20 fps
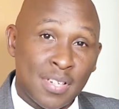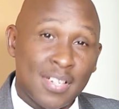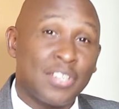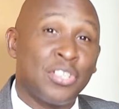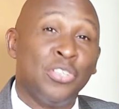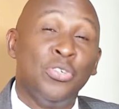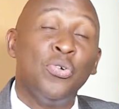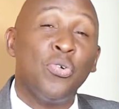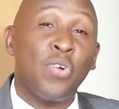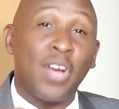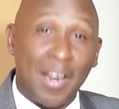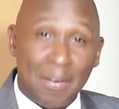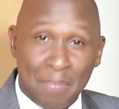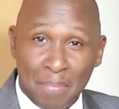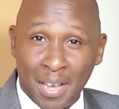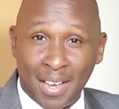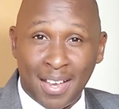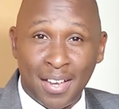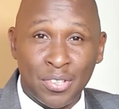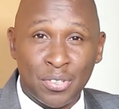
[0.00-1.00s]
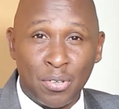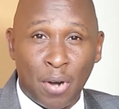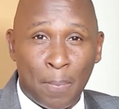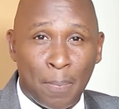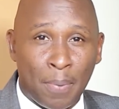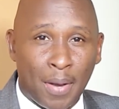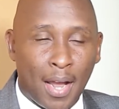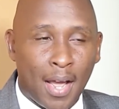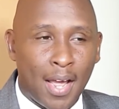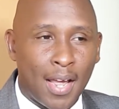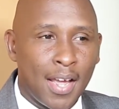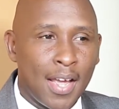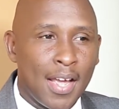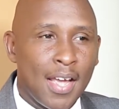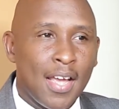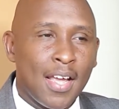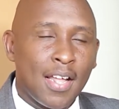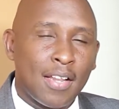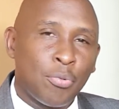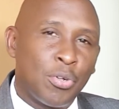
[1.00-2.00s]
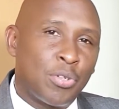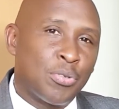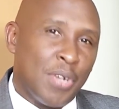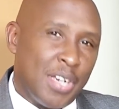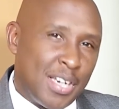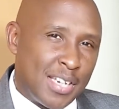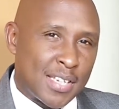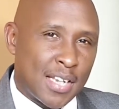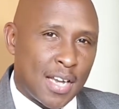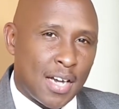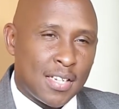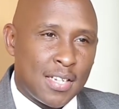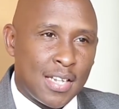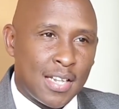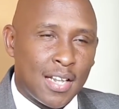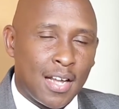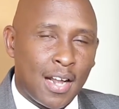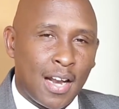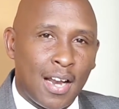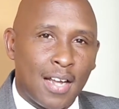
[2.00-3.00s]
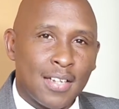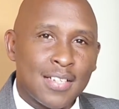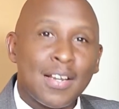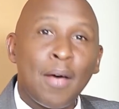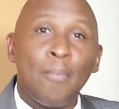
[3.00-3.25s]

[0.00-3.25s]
that you can begin to apply, which we discuss in the class.